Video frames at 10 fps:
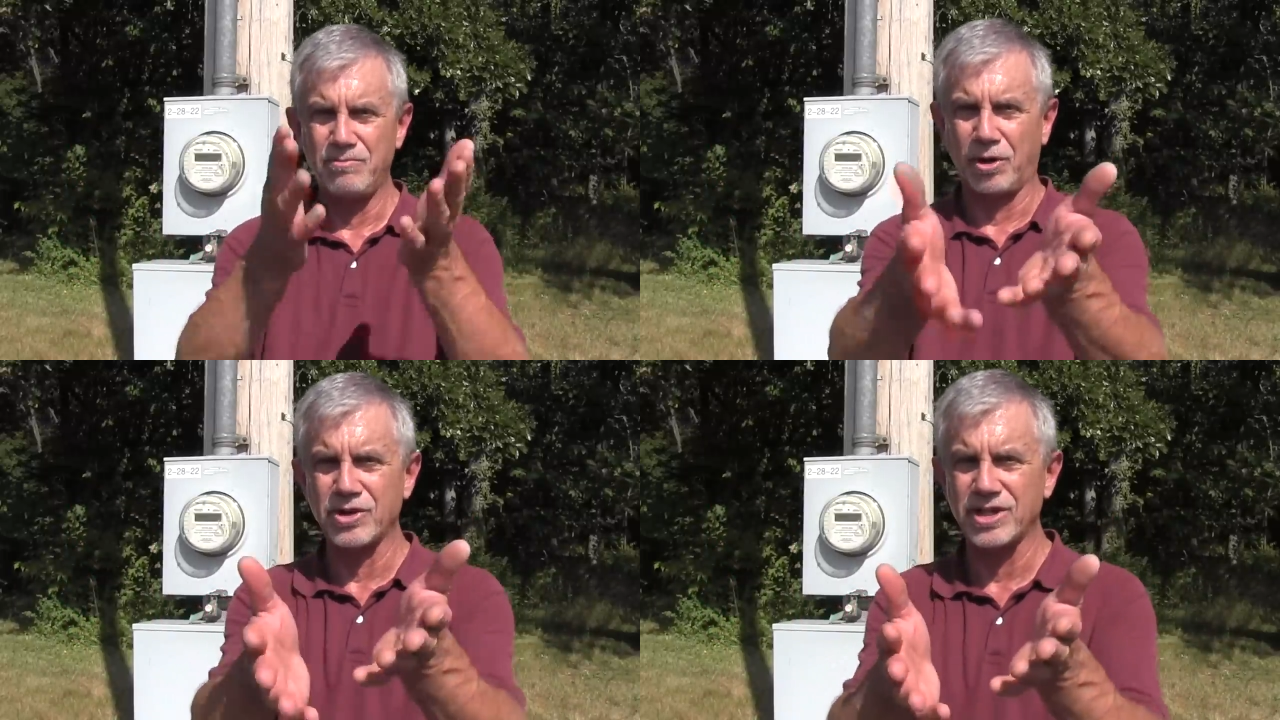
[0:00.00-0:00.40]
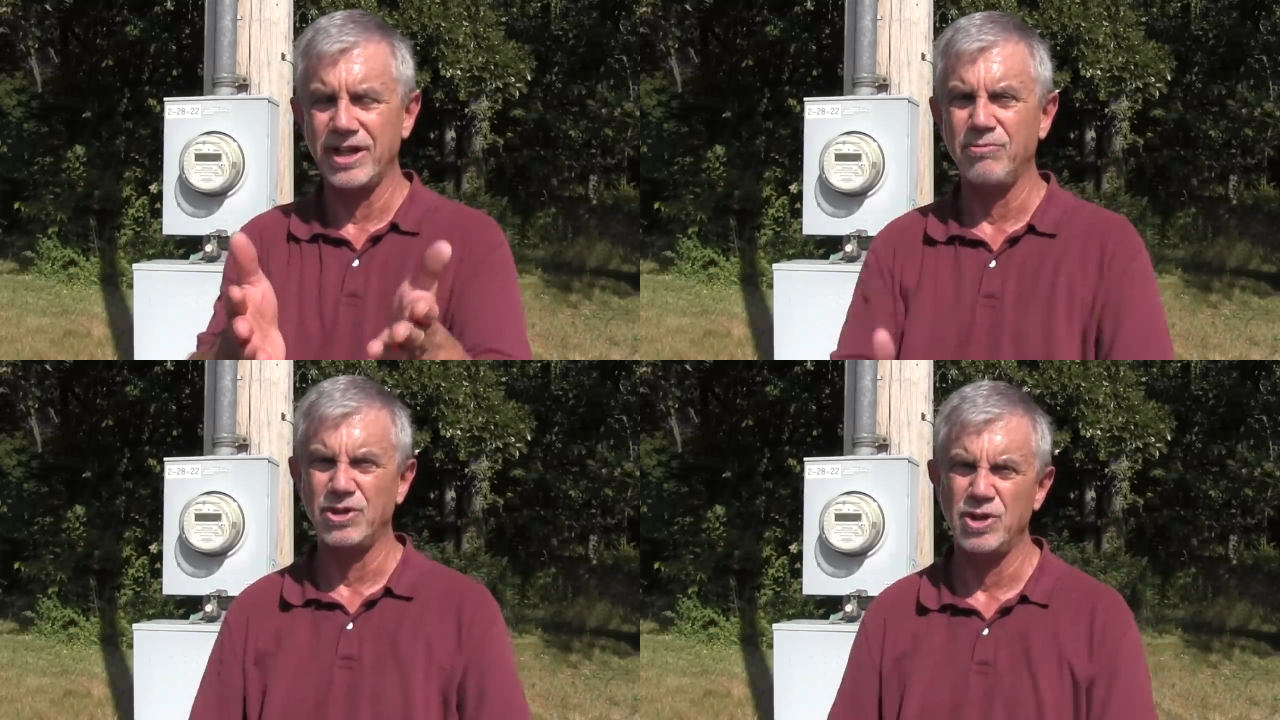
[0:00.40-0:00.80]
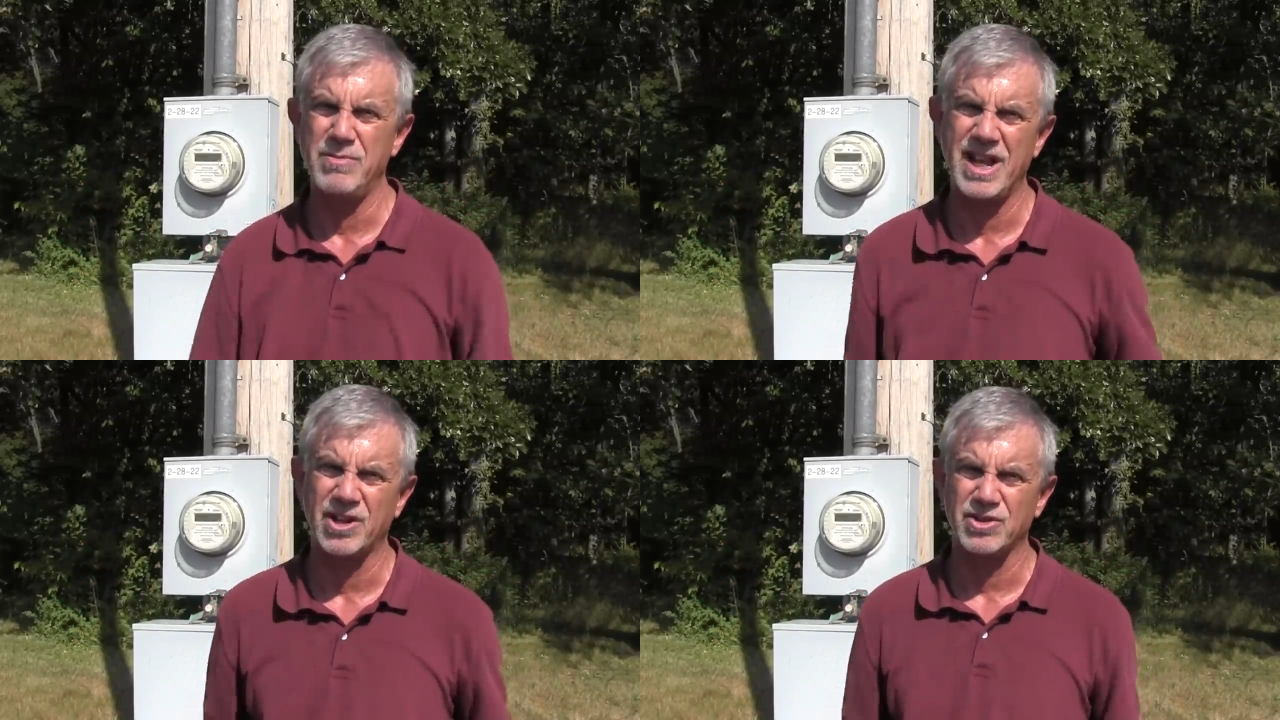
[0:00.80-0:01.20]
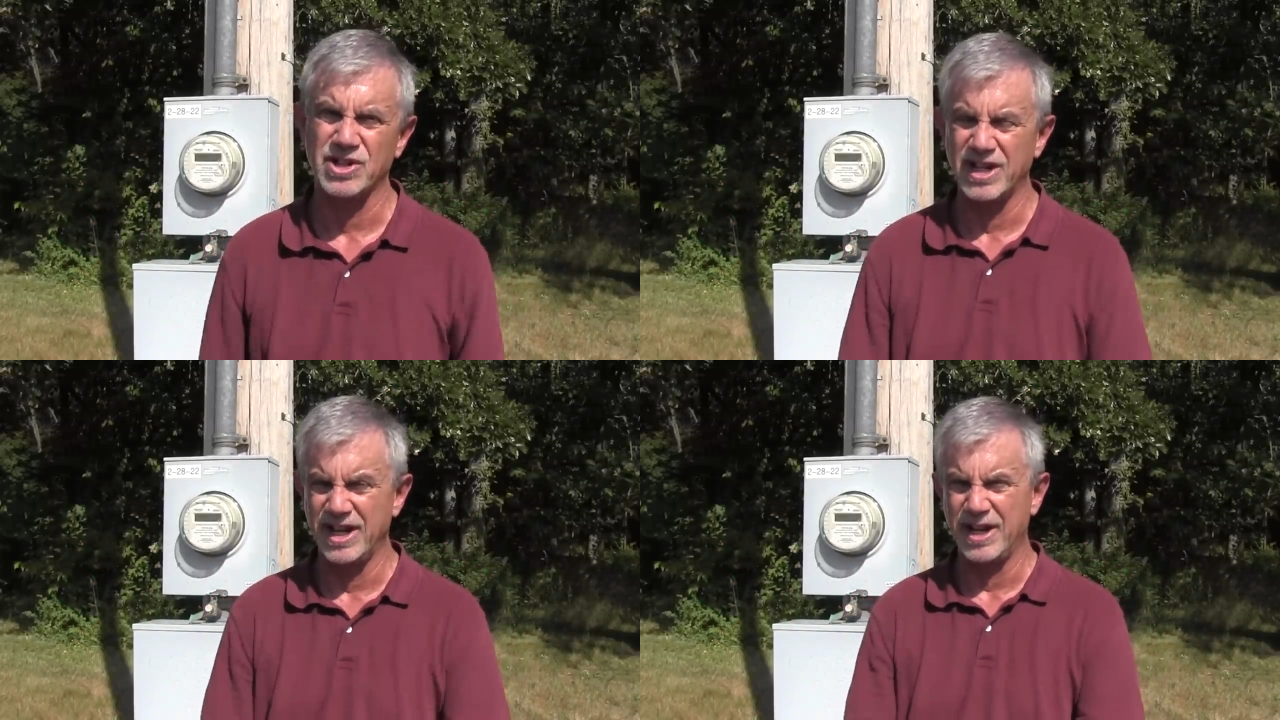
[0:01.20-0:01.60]
personally, would you be
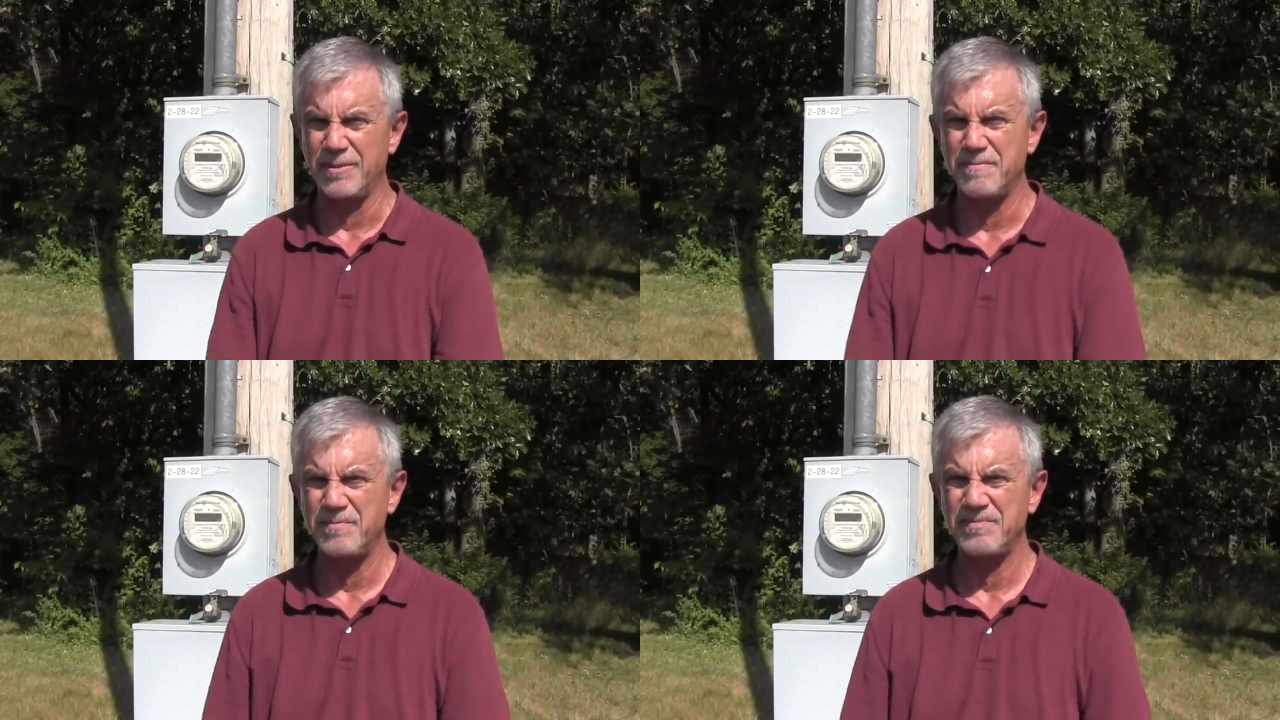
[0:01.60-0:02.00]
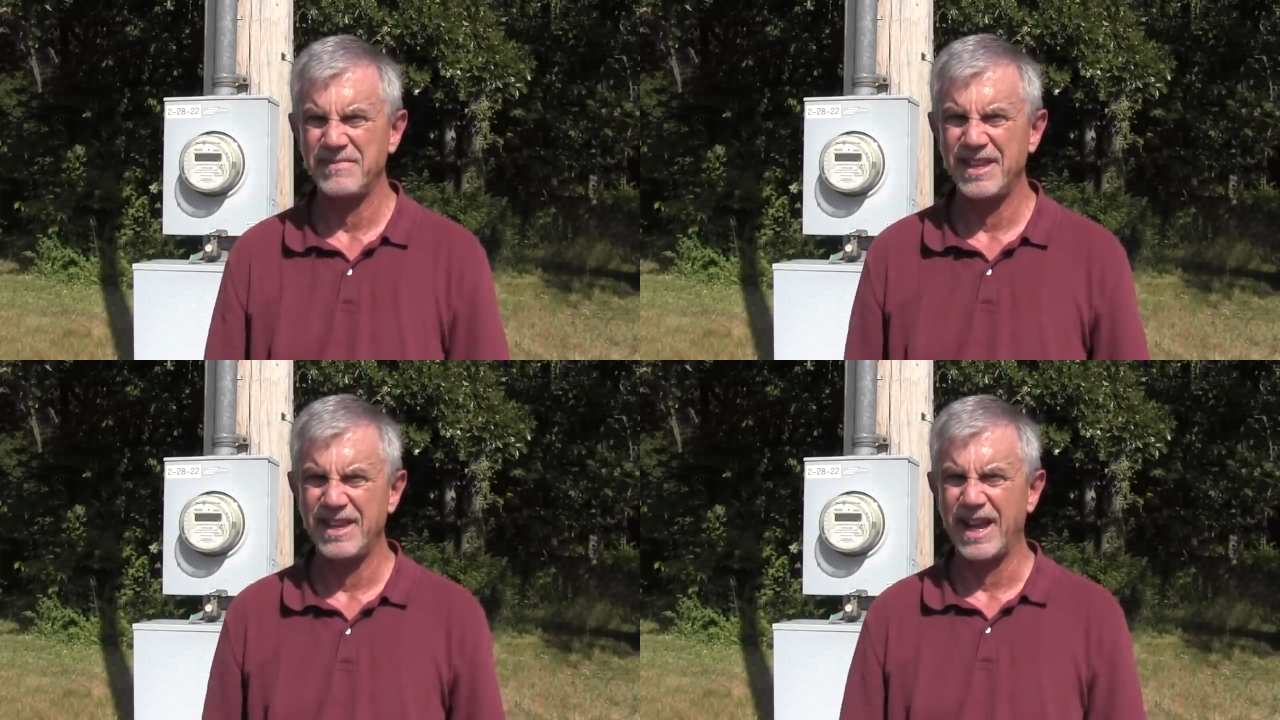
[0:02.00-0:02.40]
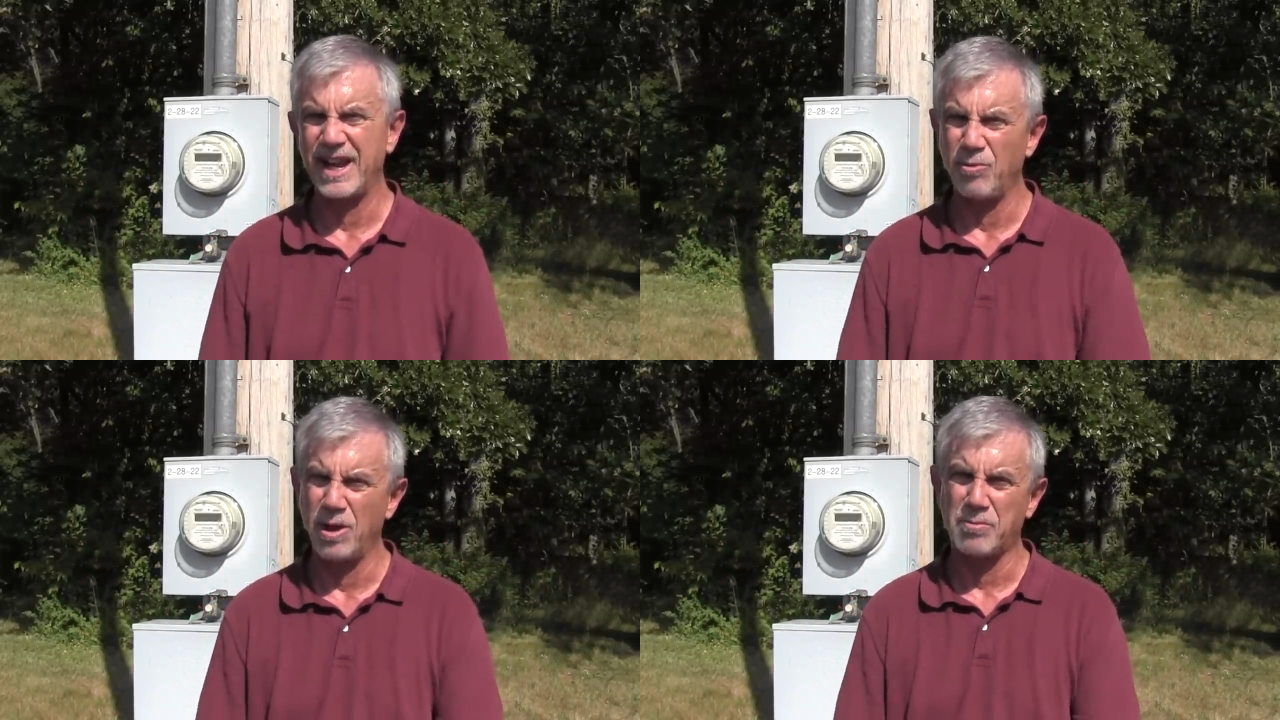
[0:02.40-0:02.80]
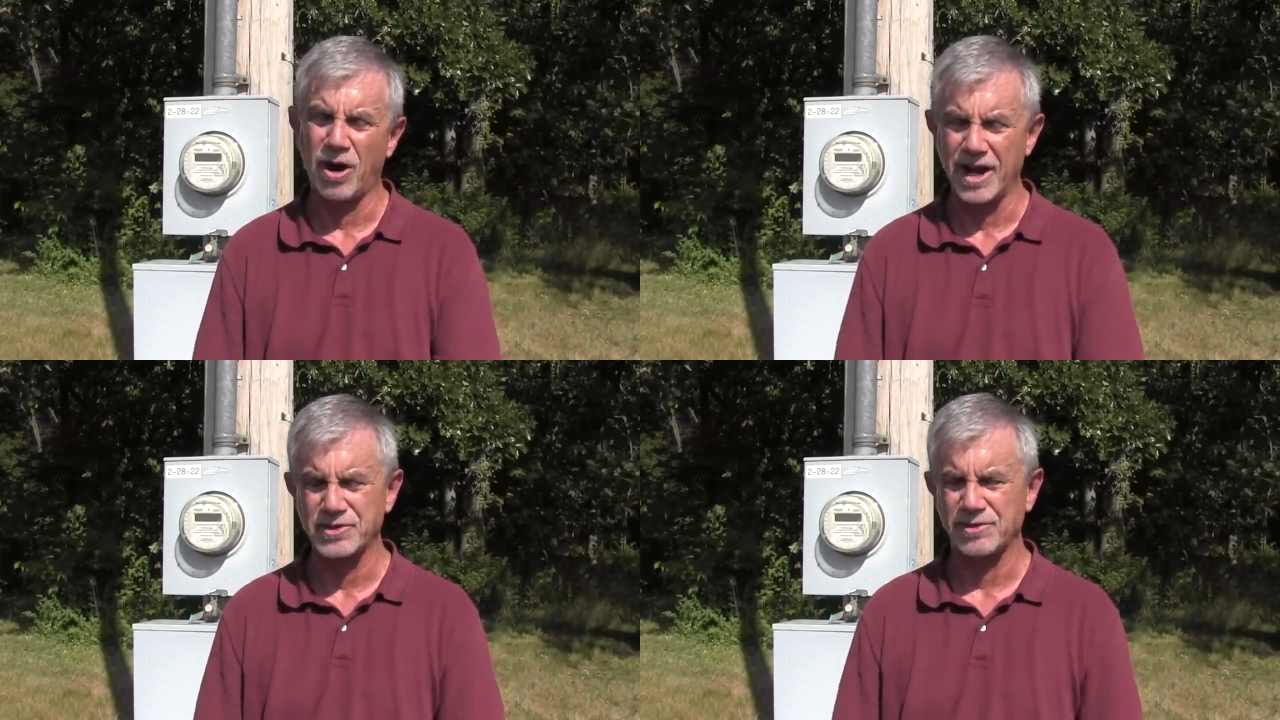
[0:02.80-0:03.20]
interested in it? And at what
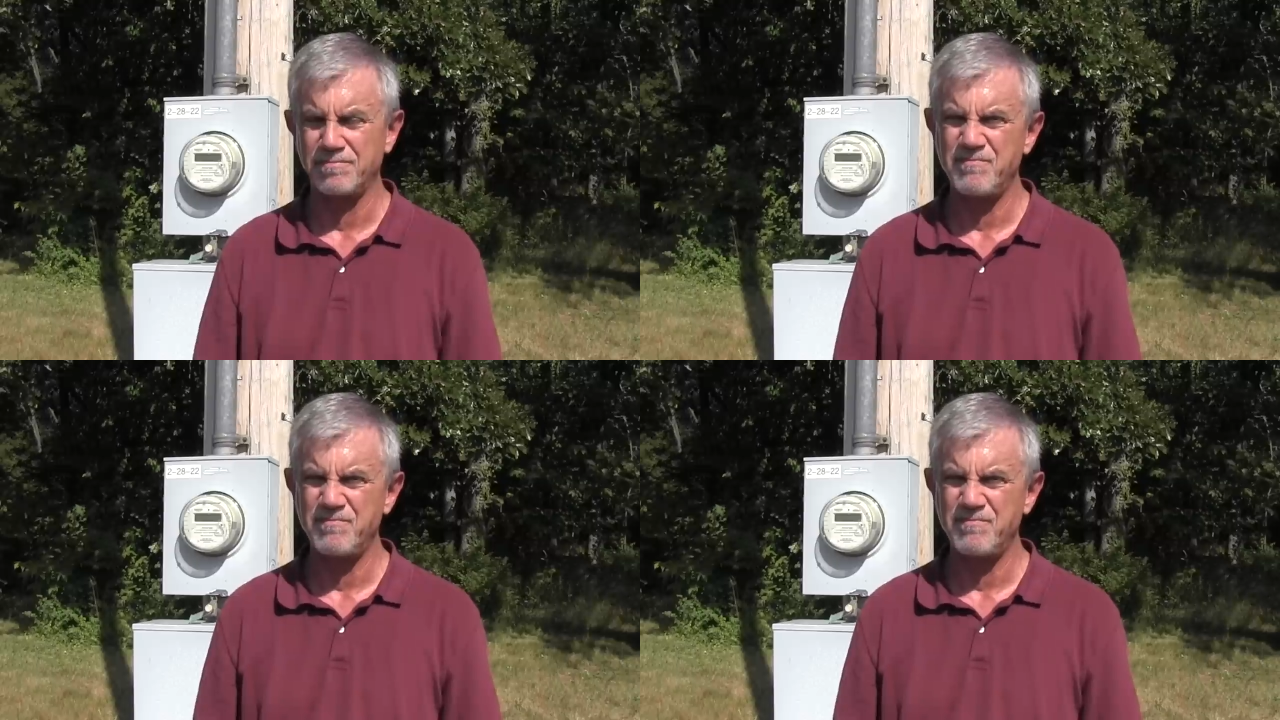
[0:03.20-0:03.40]
price?